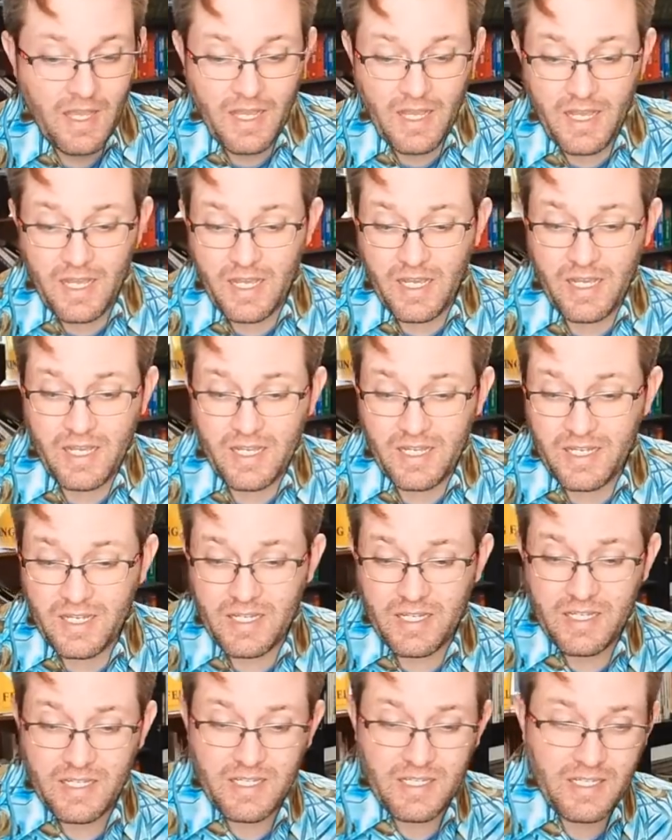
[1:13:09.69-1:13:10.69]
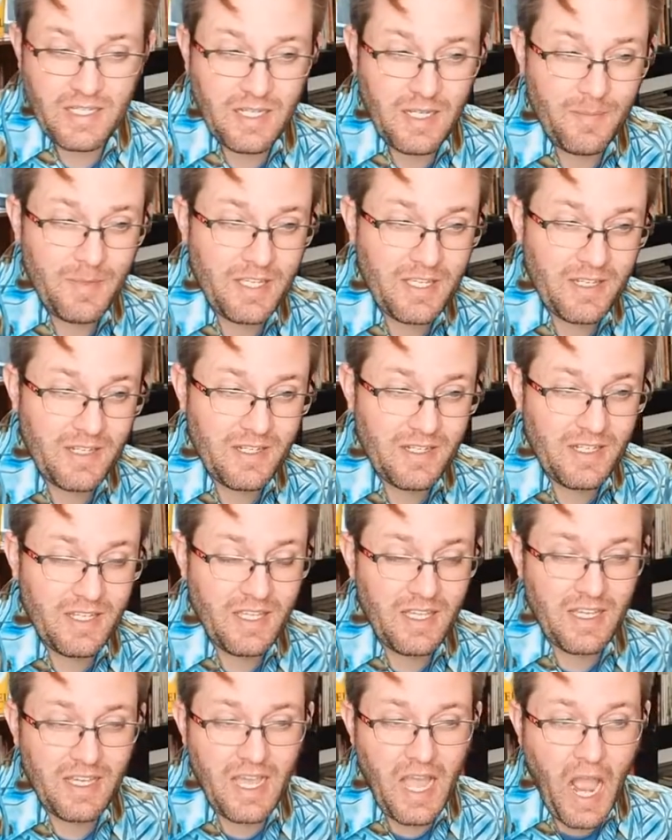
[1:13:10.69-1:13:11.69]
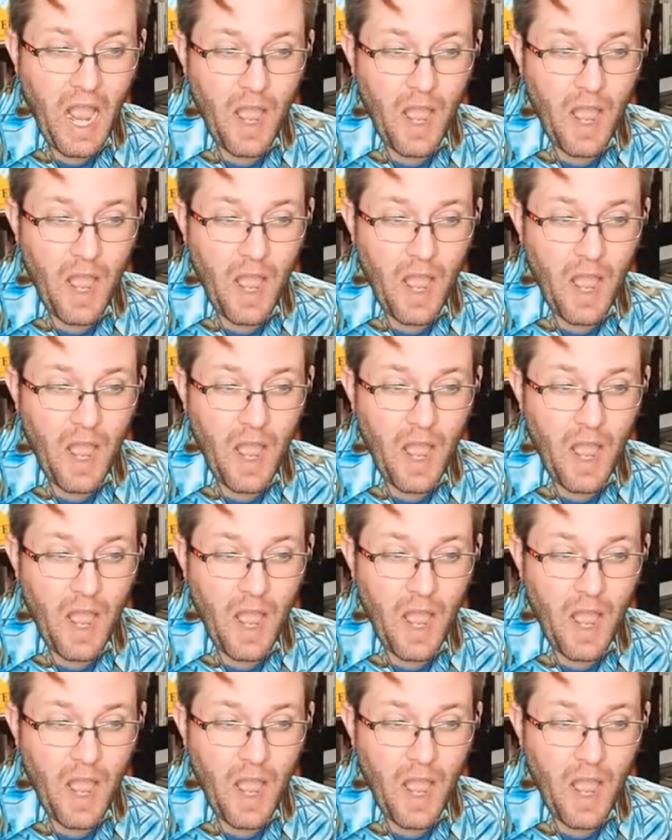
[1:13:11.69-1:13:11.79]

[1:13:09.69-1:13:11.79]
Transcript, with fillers: Uh, I mean, eh,